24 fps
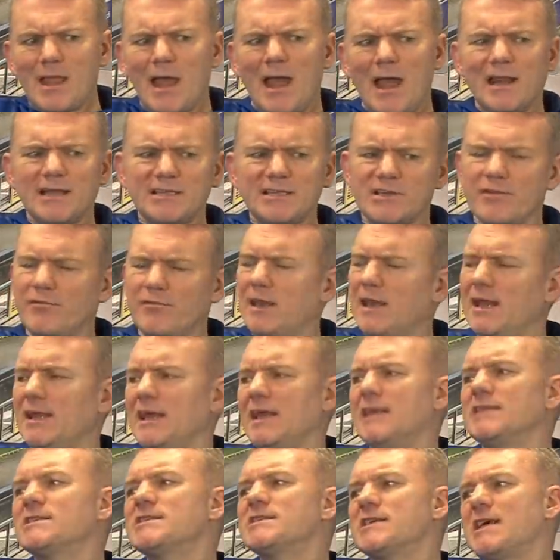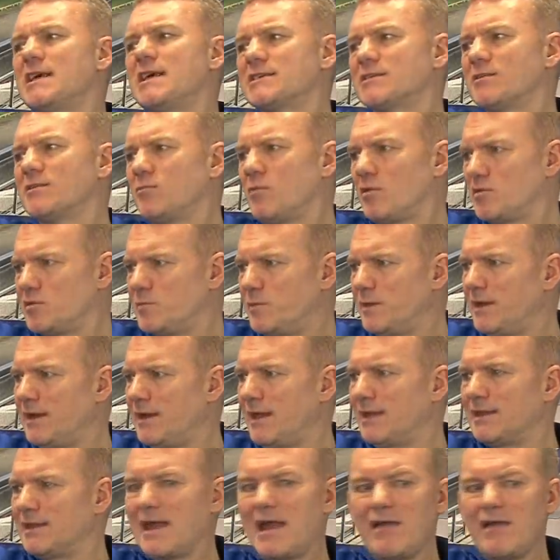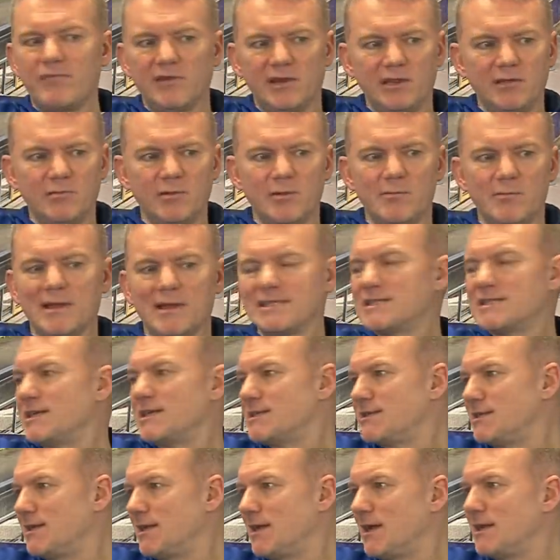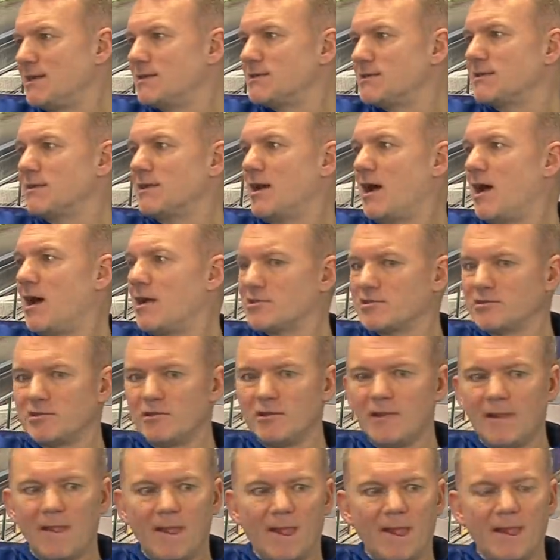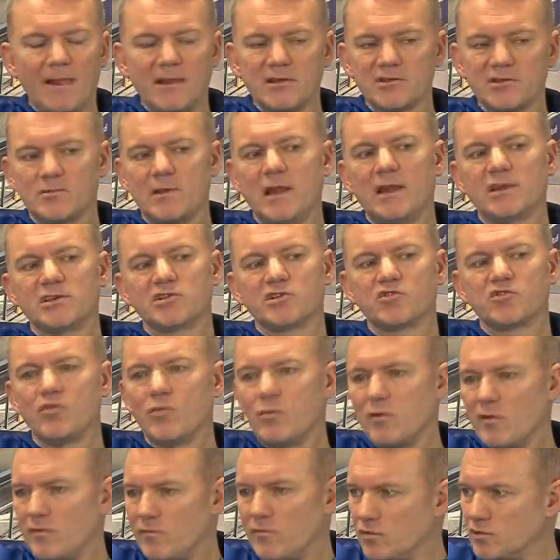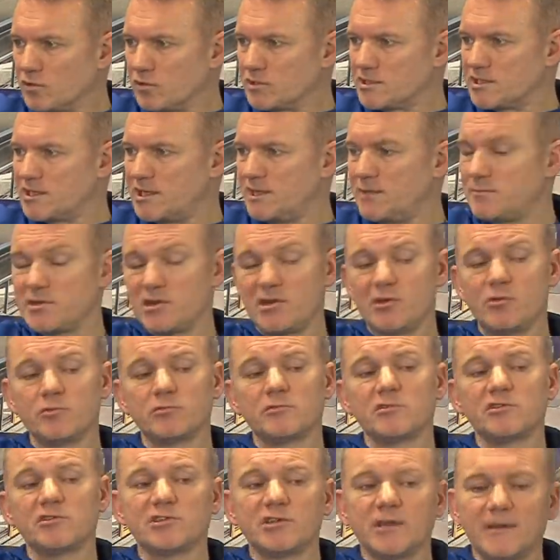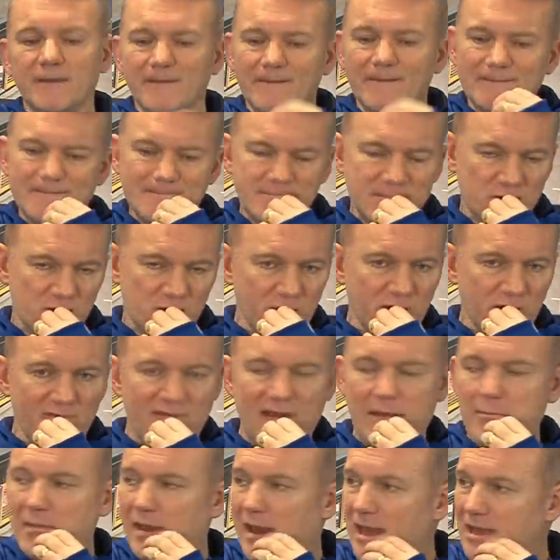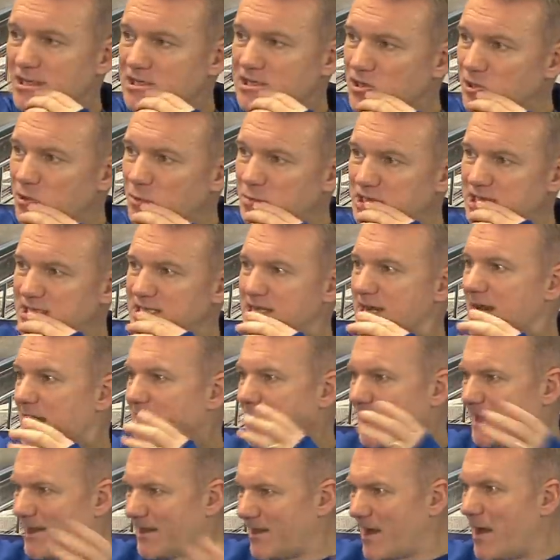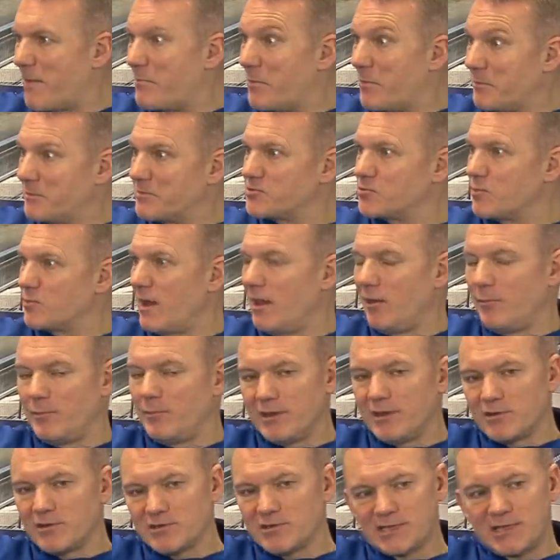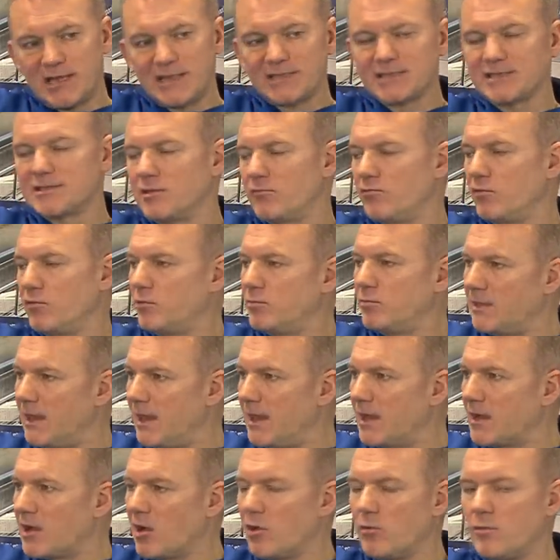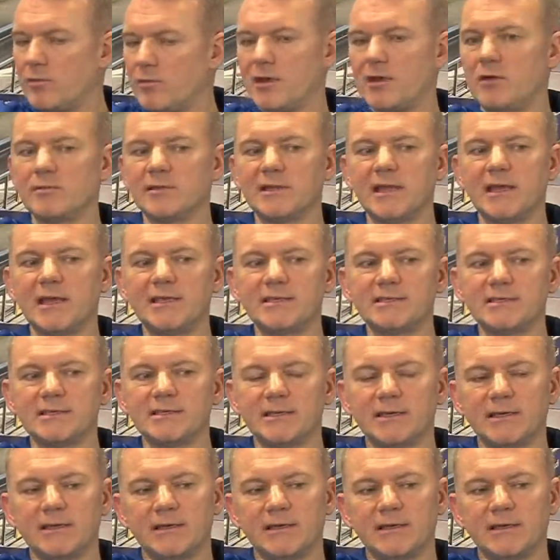I think it's a really interesting one. He's been linked heavily with Manchester United and Arsenal, as well as a couple of other teams. I know there's a couple of MLS clubs are trying to grab him as well, because that's the route they're going nowadays.